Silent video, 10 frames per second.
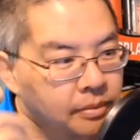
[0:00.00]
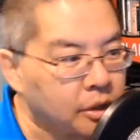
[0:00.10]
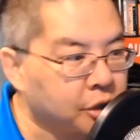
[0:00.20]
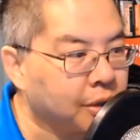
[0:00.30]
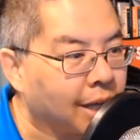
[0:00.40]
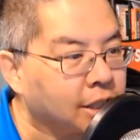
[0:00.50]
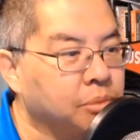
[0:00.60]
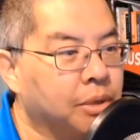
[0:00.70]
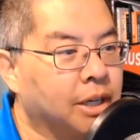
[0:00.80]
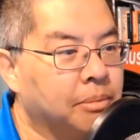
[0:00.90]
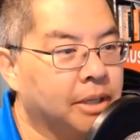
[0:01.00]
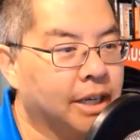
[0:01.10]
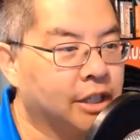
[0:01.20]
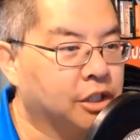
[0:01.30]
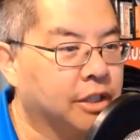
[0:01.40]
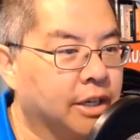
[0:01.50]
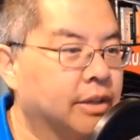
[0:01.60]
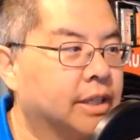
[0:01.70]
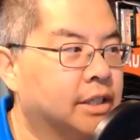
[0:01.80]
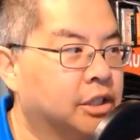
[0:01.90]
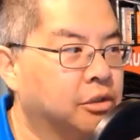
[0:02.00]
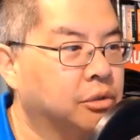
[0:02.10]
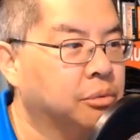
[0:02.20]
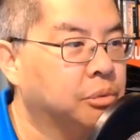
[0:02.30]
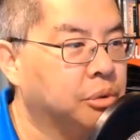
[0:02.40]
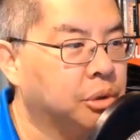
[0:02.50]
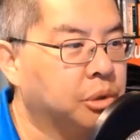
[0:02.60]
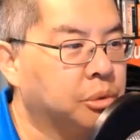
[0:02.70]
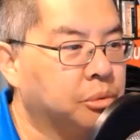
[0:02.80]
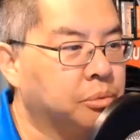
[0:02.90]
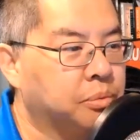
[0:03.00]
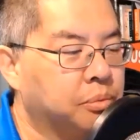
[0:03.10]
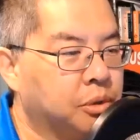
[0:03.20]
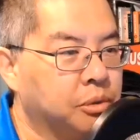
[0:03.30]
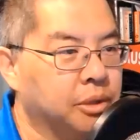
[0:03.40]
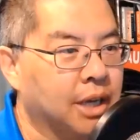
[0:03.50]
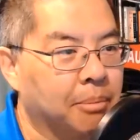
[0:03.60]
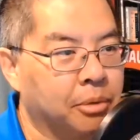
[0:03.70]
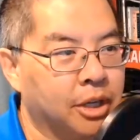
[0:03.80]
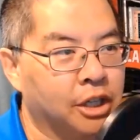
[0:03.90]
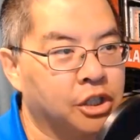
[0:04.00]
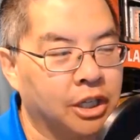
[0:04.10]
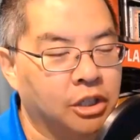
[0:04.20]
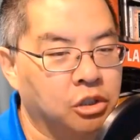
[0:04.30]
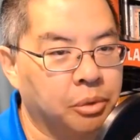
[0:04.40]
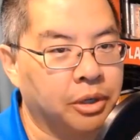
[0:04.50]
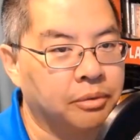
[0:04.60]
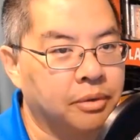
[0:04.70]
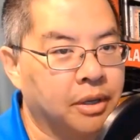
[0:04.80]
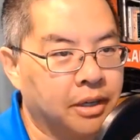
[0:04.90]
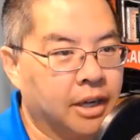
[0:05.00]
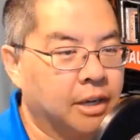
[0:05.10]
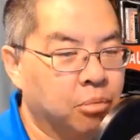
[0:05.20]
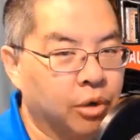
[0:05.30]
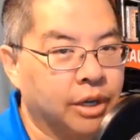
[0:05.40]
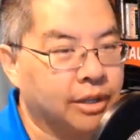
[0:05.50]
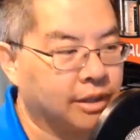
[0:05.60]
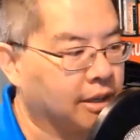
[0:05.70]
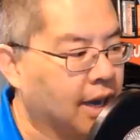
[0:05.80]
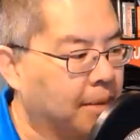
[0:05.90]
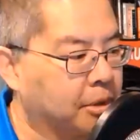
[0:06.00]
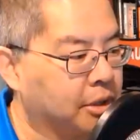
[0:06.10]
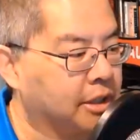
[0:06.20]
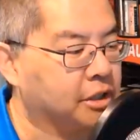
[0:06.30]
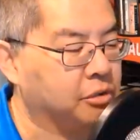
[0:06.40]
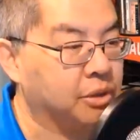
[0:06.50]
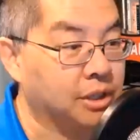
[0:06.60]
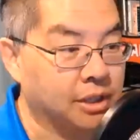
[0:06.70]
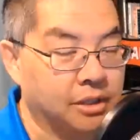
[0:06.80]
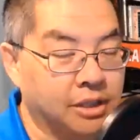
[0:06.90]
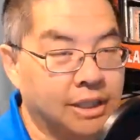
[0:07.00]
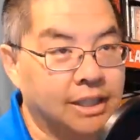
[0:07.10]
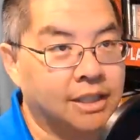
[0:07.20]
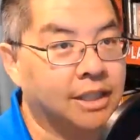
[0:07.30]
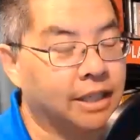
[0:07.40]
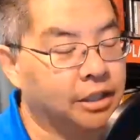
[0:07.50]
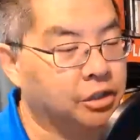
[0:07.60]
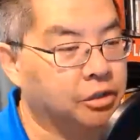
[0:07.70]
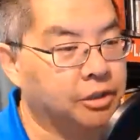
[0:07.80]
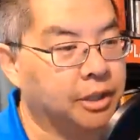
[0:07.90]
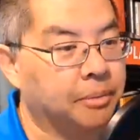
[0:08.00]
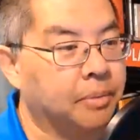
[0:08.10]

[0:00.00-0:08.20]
So that's the recommendation there, is you do the computation elsewhere and you bring the computation results into Data Studio.